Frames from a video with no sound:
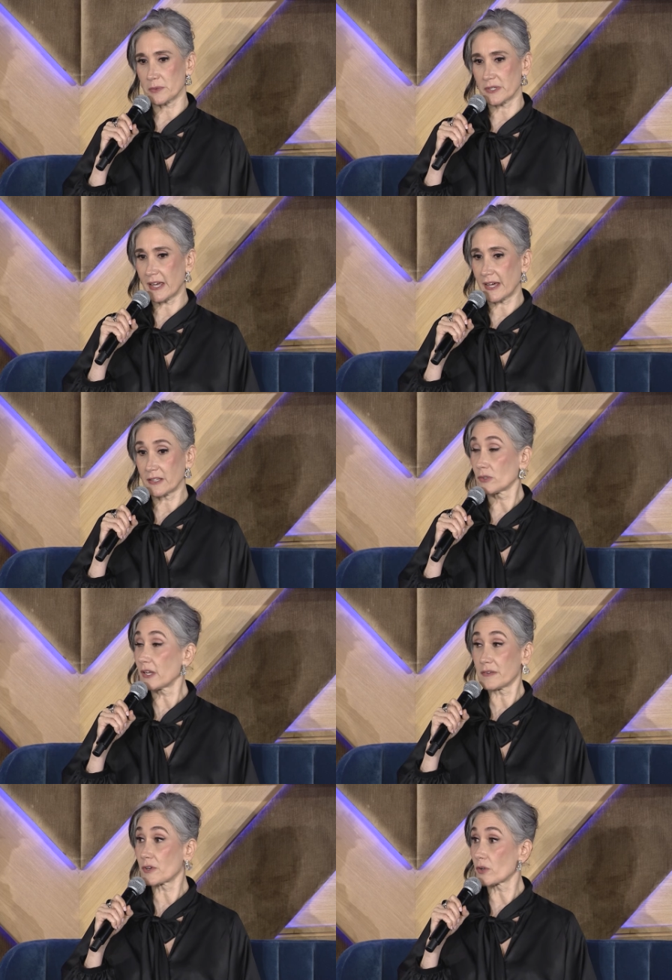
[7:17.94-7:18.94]
I had to
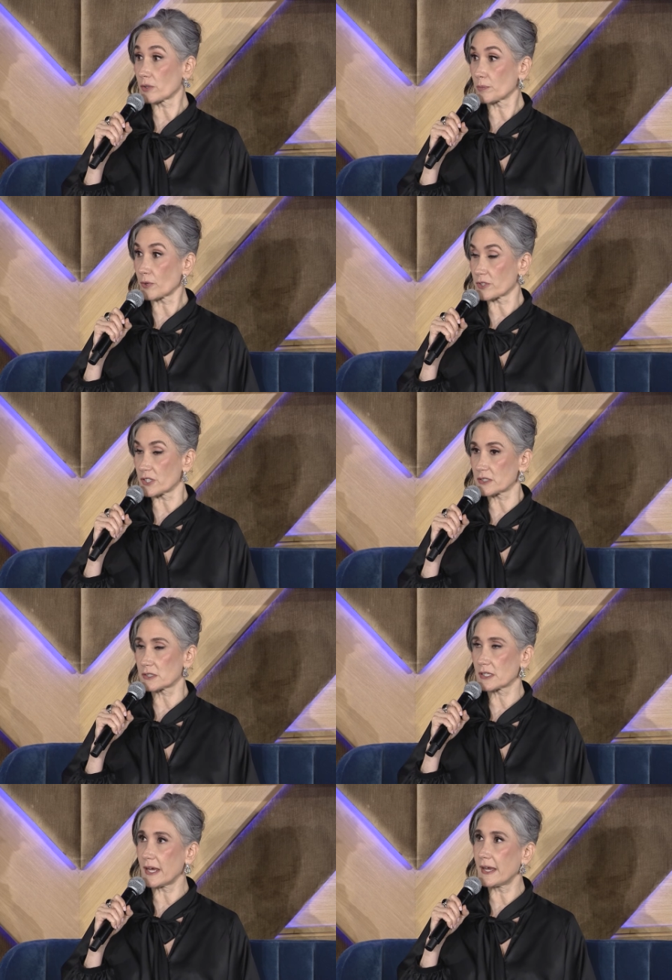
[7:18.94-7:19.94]
deliver other
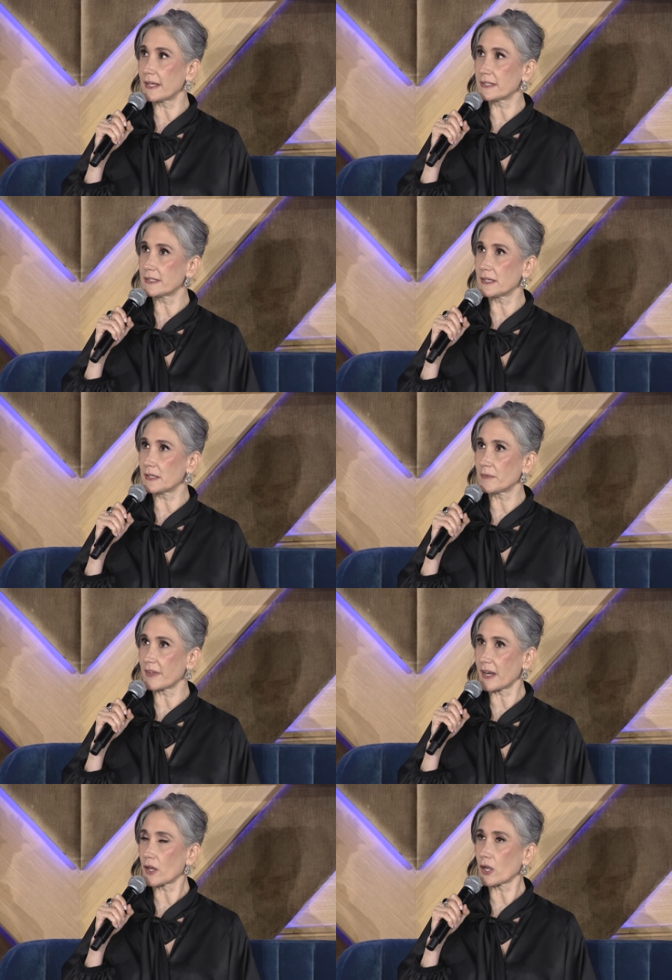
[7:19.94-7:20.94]
projects, and
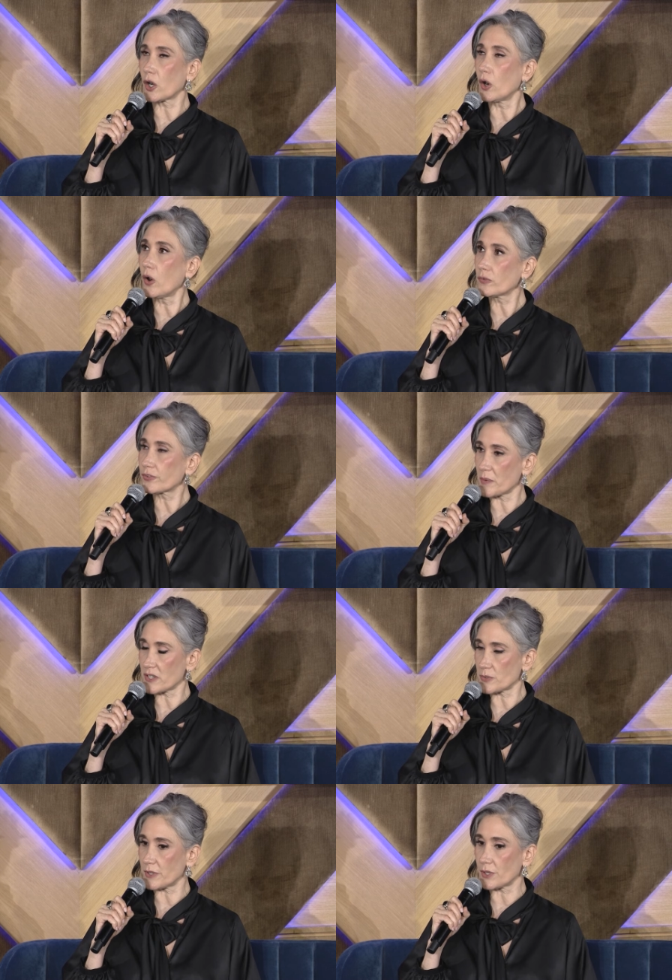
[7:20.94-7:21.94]
then I got a call from
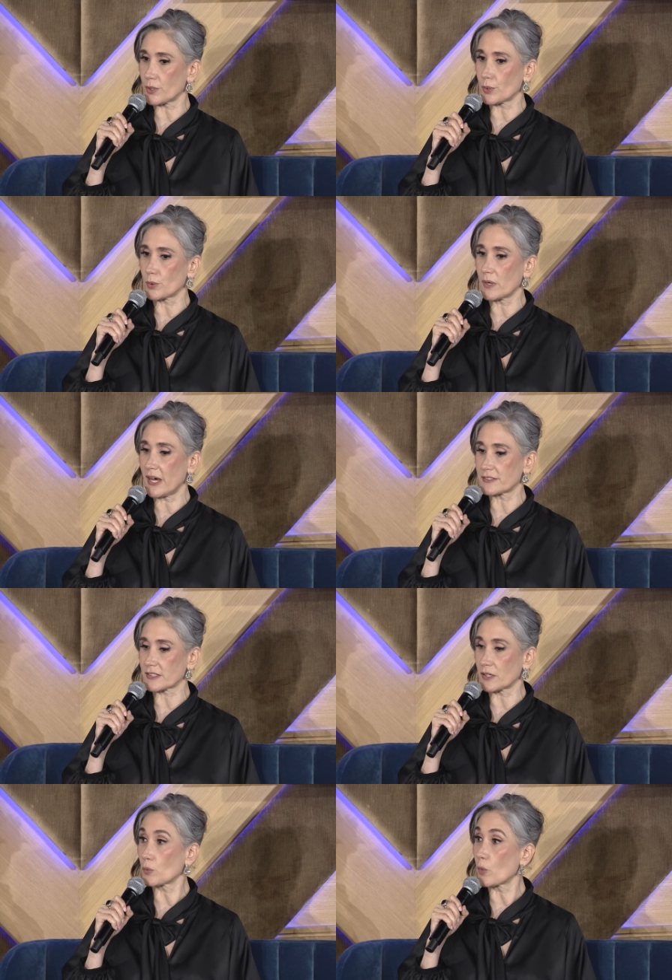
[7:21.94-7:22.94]
HBO
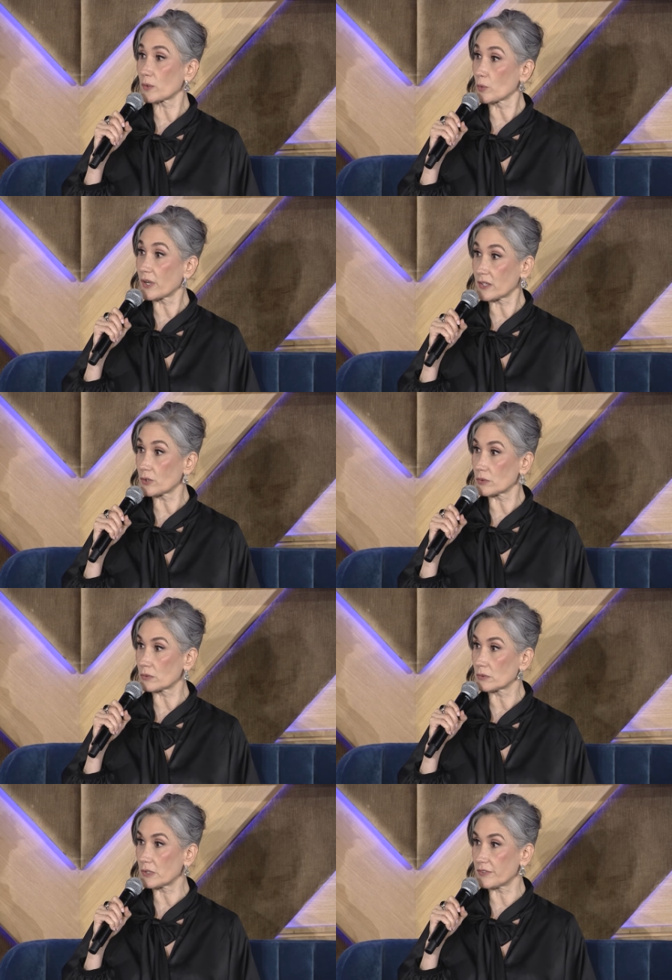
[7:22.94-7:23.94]
asking what would I do
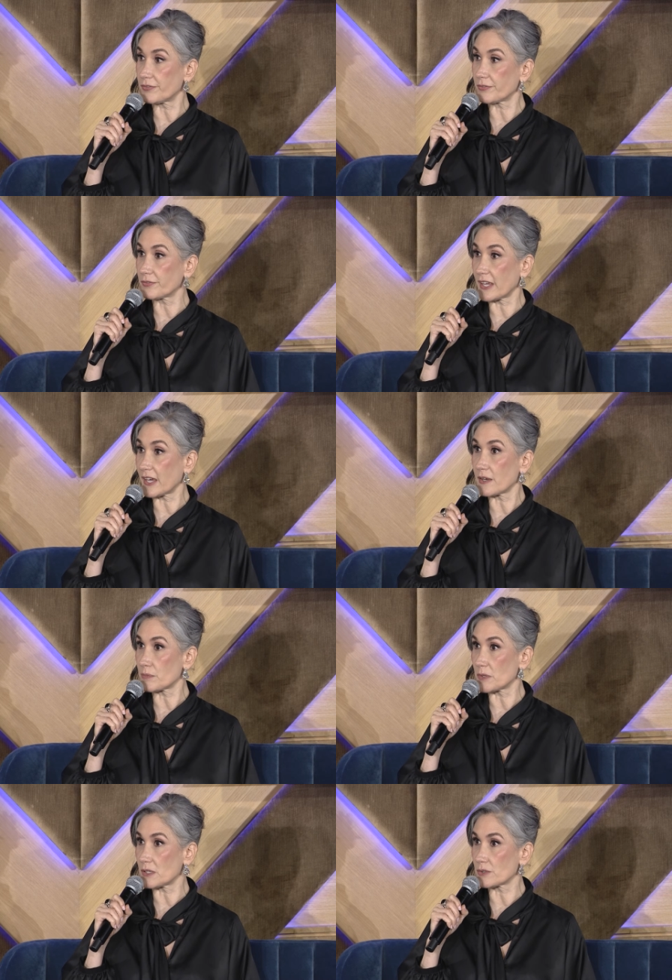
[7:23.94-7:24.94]
if they gave
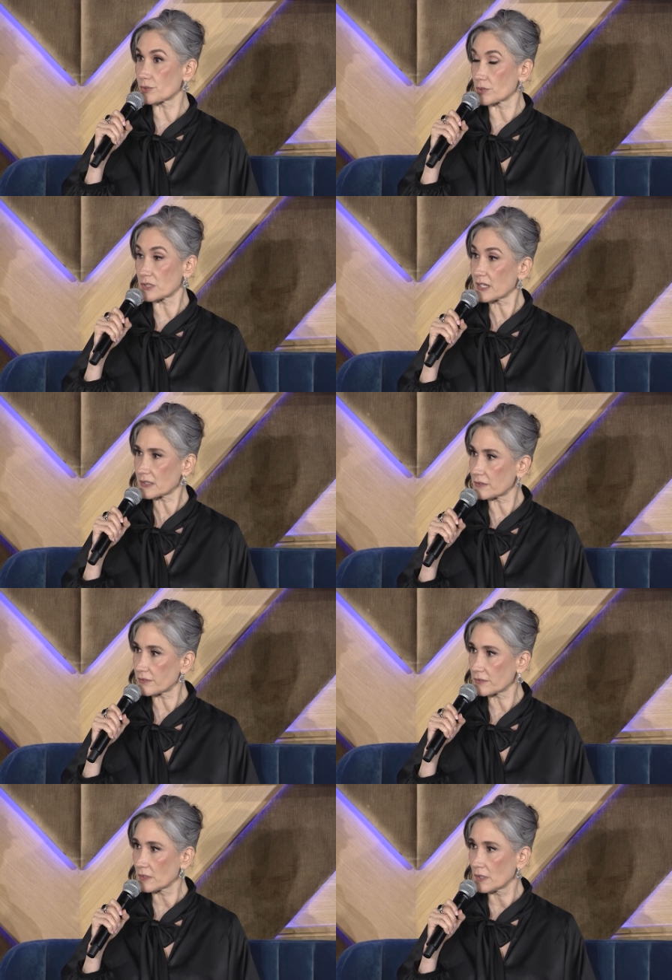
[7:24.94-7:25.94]
me True Detective,
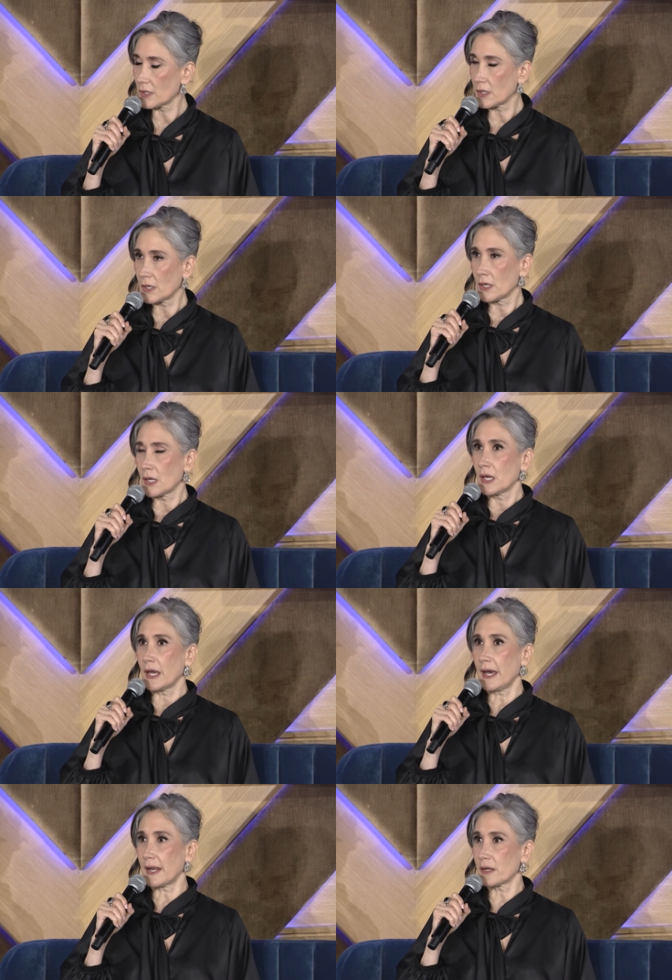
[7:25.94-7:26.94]

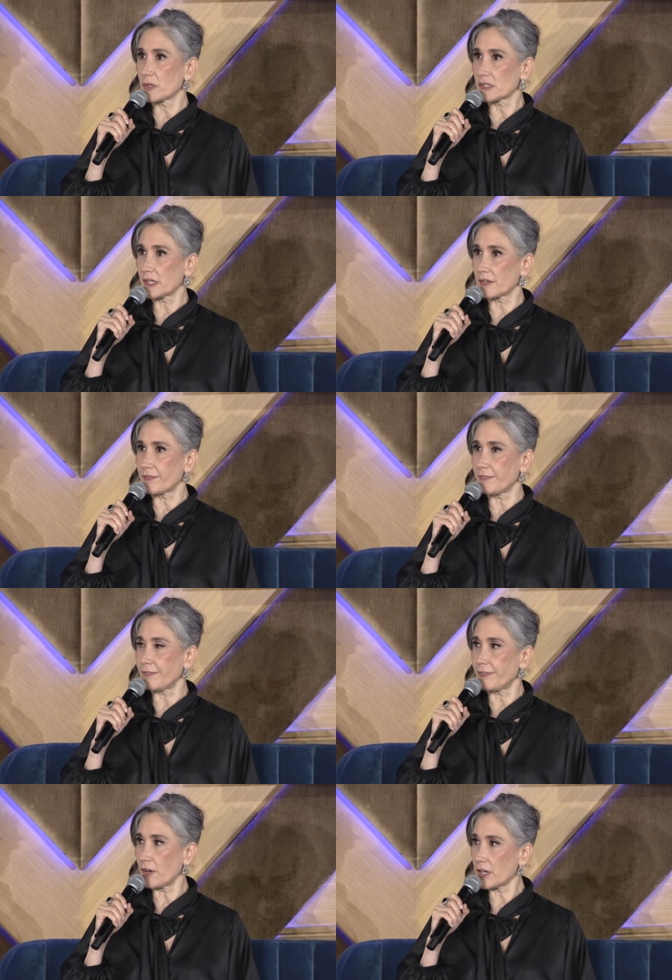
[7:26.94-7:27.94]
and I was like,
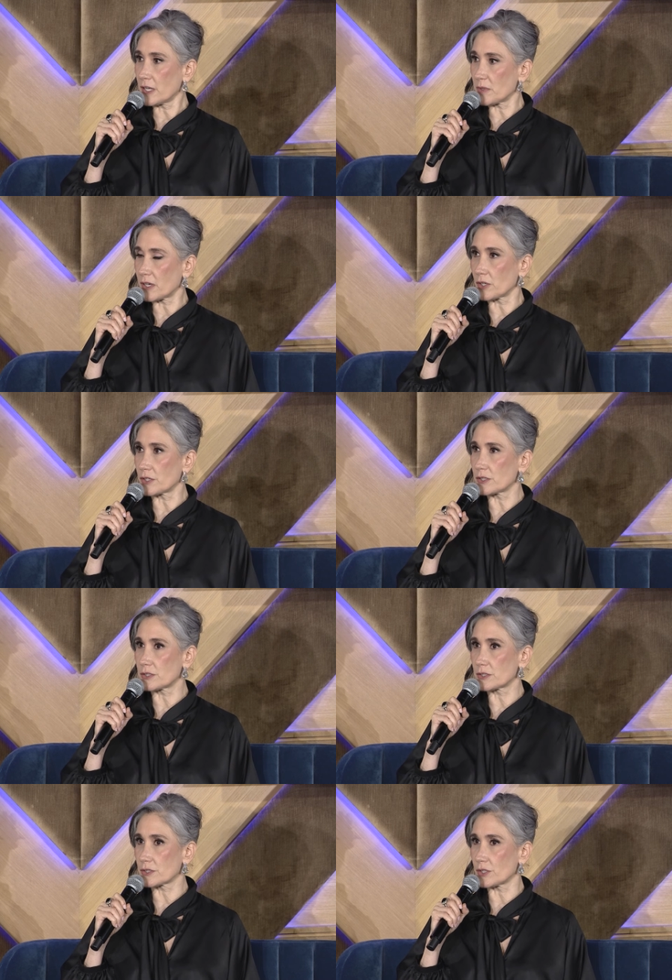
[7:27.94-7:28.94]
funny because